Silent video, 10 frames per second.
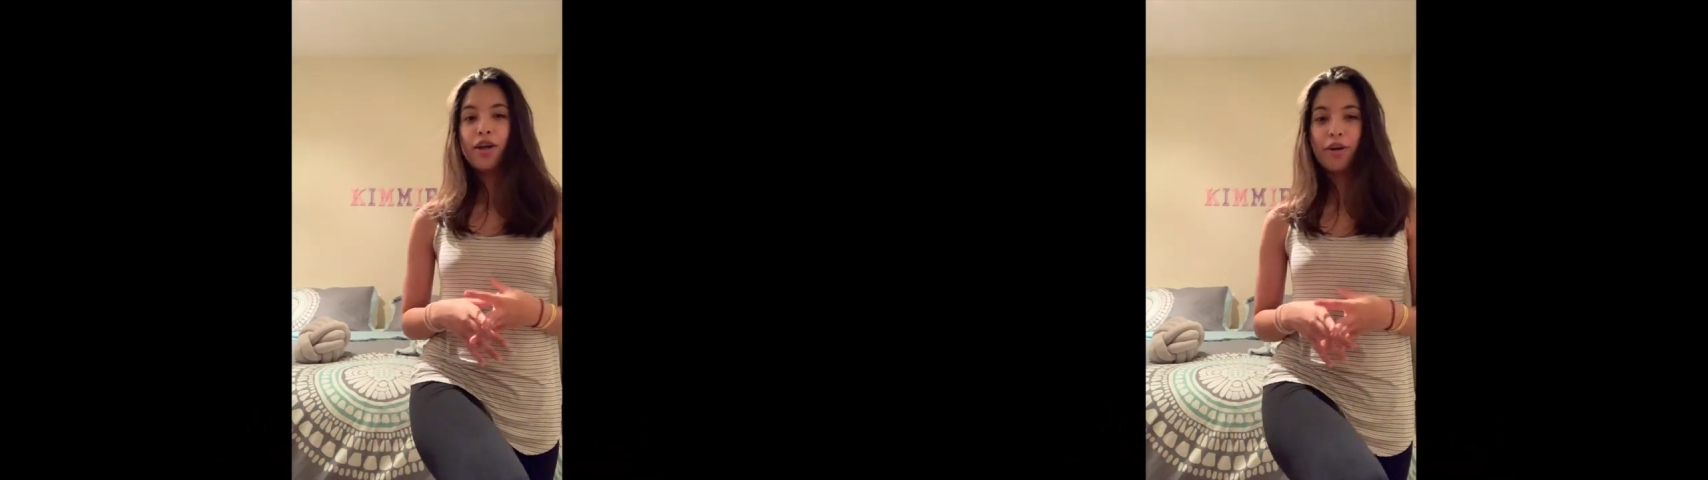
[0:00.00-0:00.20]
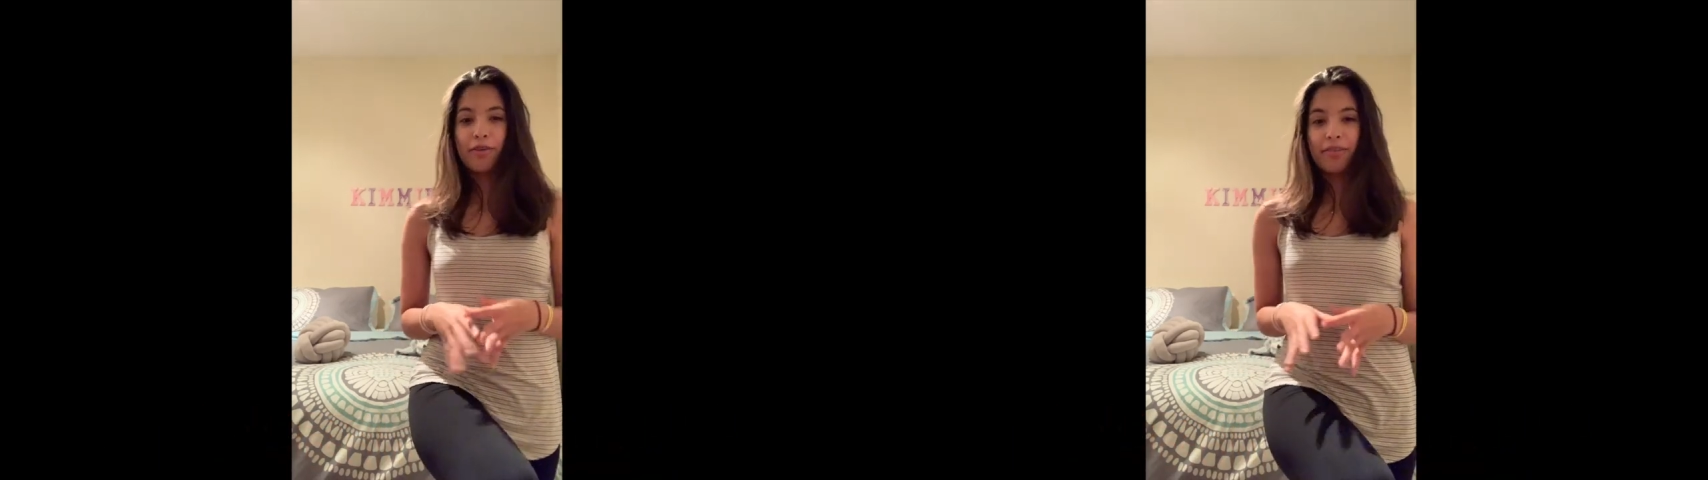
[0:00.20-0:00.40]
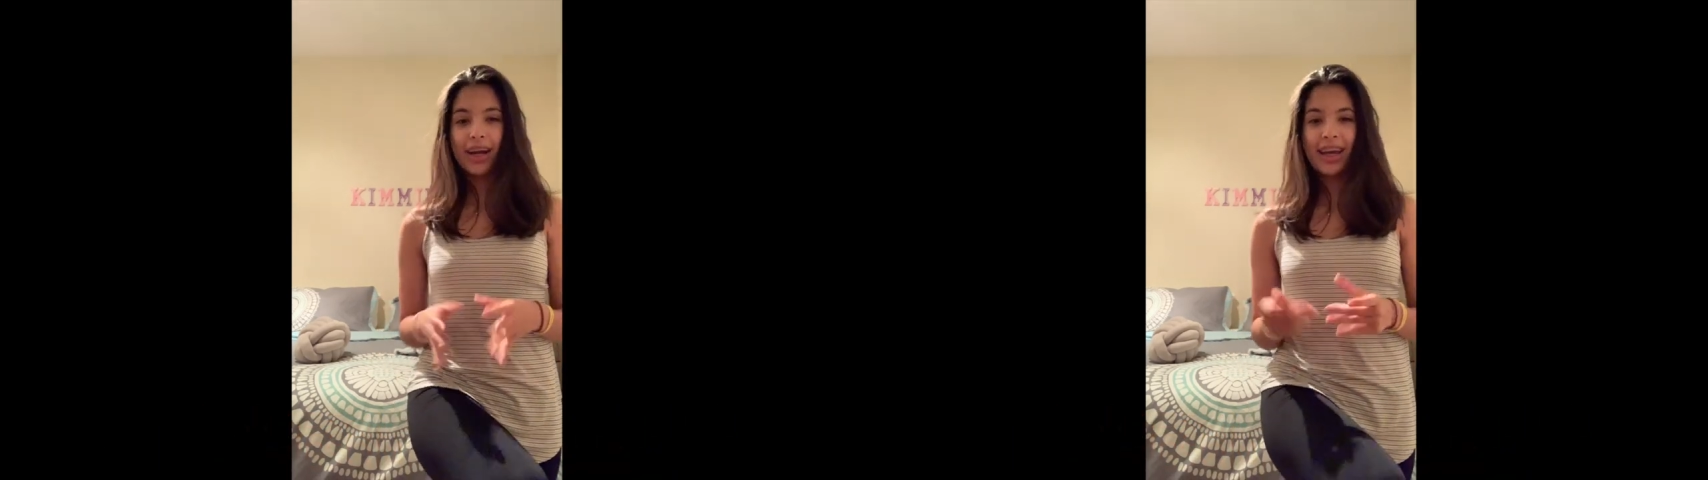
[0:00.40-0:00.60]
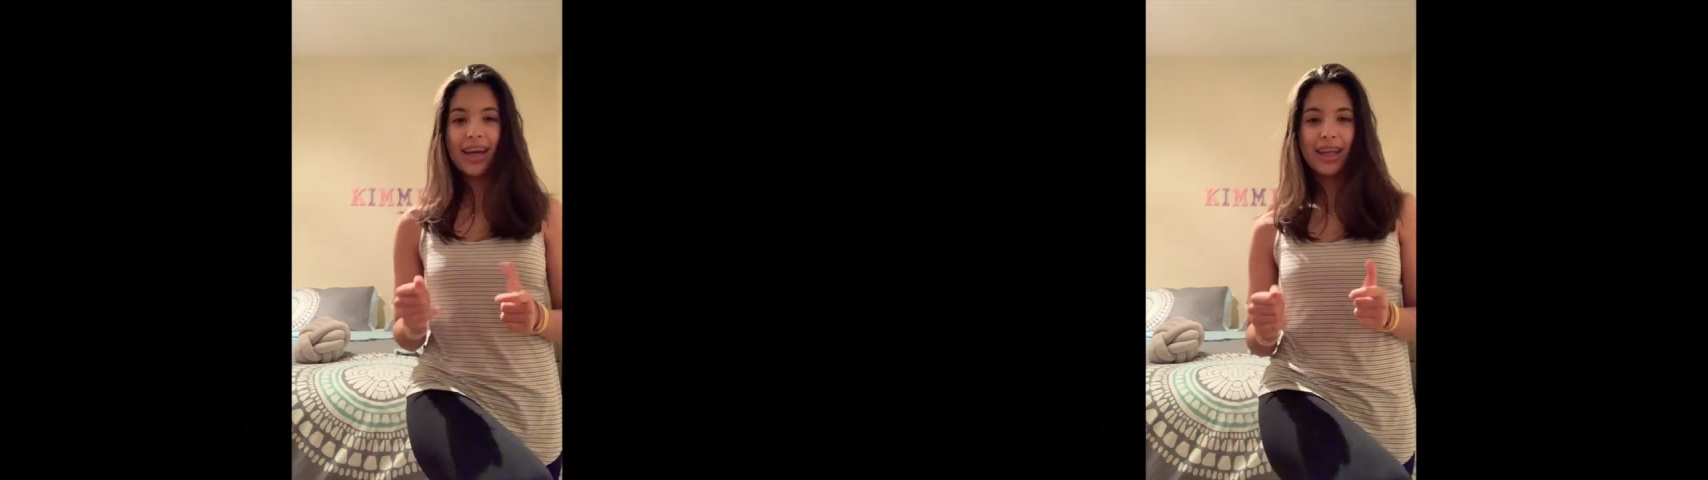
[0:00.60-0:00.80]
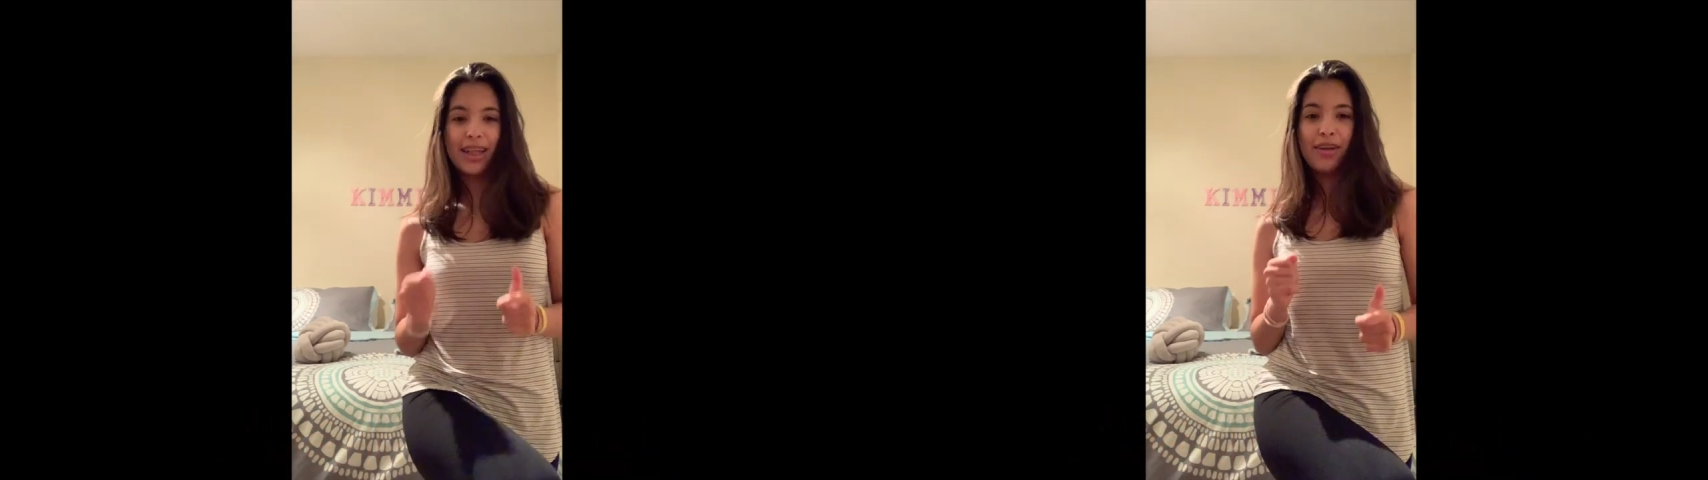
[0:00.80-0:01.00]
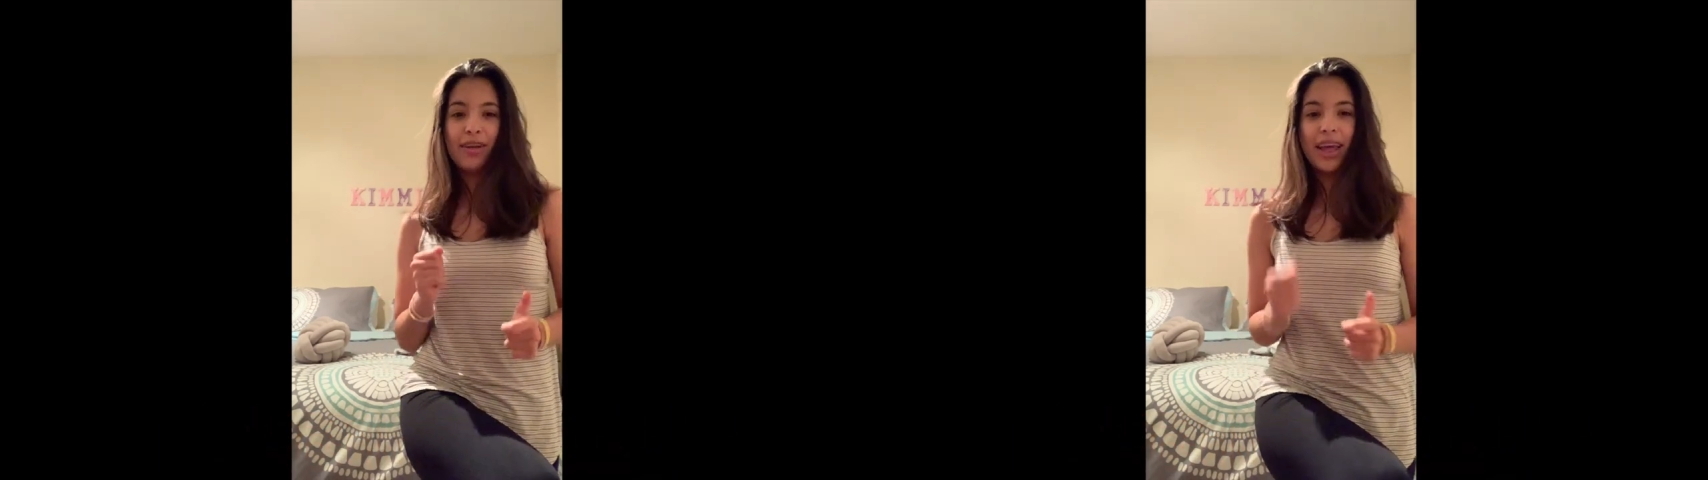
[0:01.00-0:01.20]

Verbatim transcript: nerve-wracking and then you're